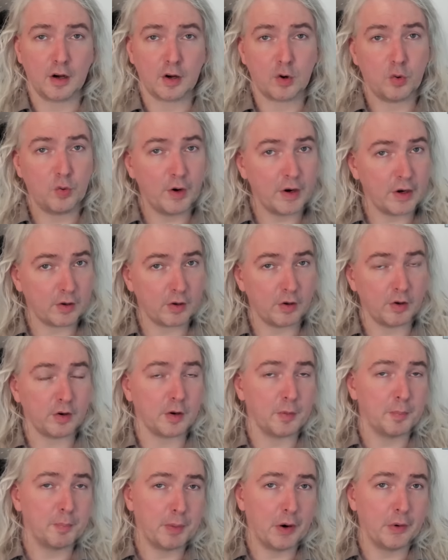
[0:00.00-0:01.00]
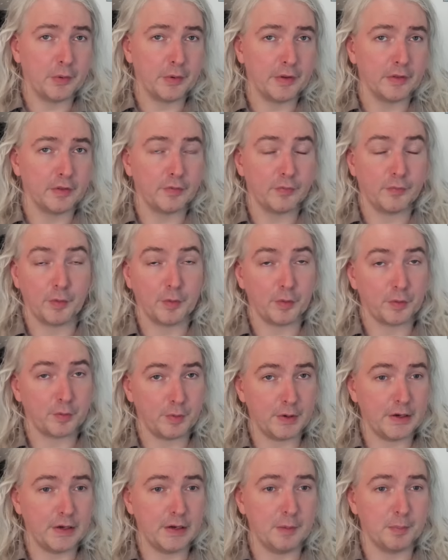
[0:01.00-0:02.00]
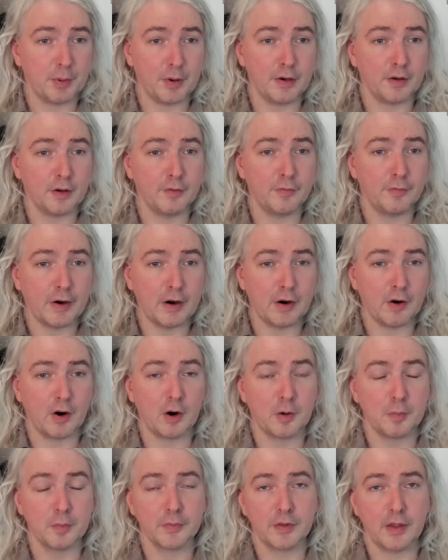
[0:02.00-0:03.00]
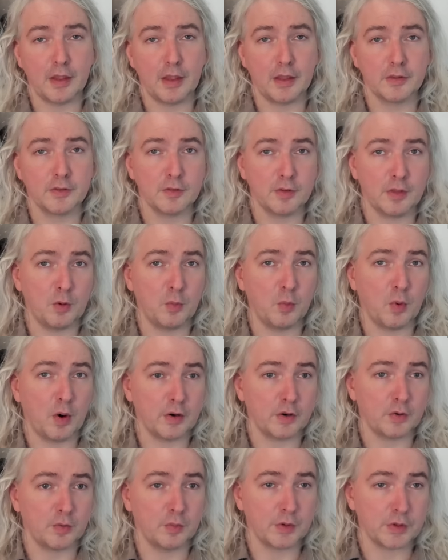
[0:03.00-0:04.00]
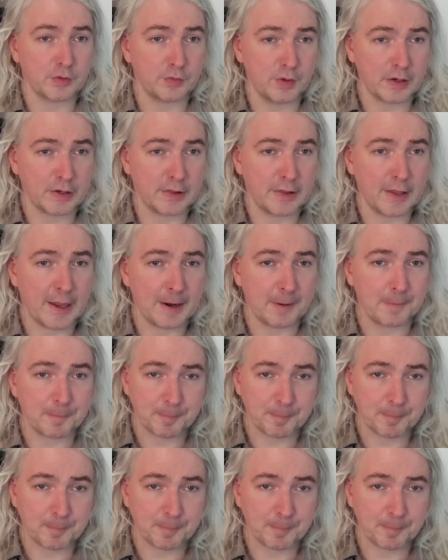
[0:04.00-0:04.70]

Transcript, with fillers: critical components for 3D printed firearms, and so they want to restrict that.